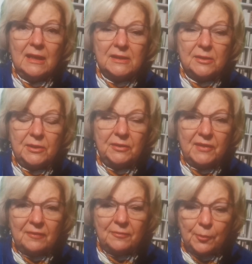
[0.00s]
So you've
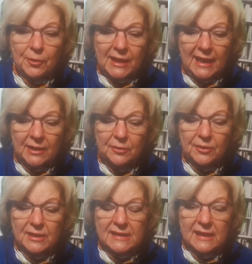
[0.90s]
got 4
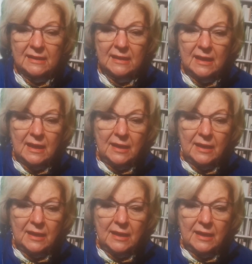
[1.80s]
categories, and